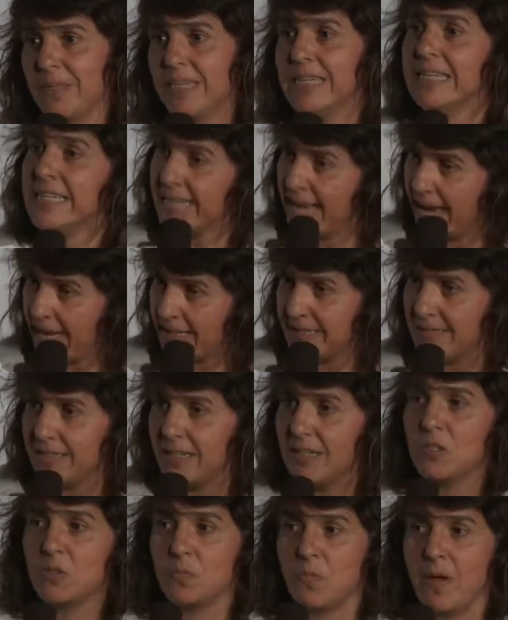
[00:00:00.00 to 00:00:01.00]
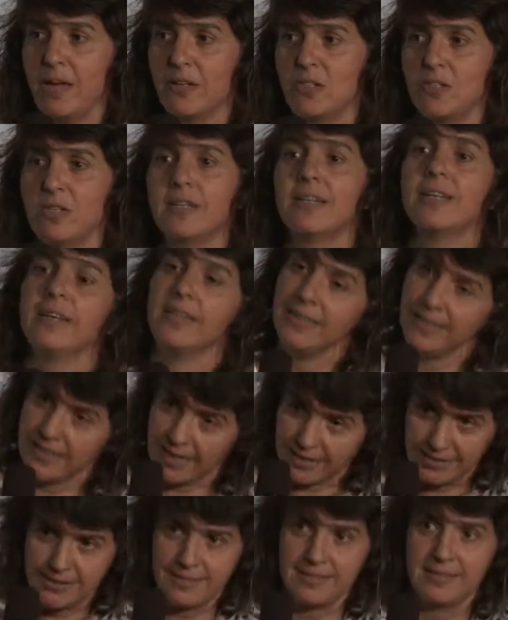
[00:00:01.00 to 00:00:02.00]
Yes, it's magic,
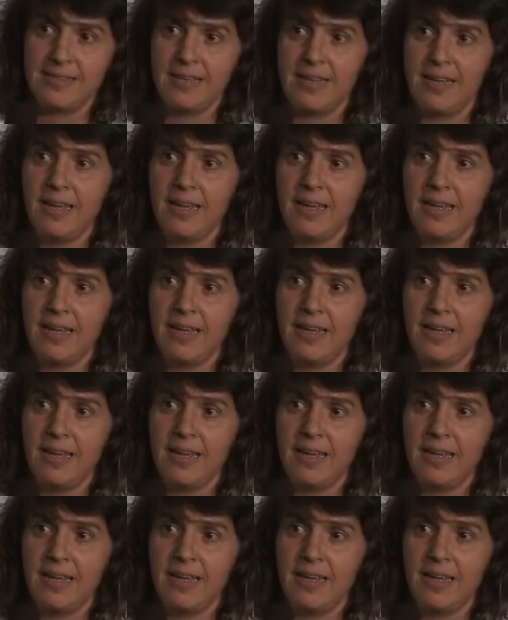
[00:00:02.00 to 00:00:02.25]
yes.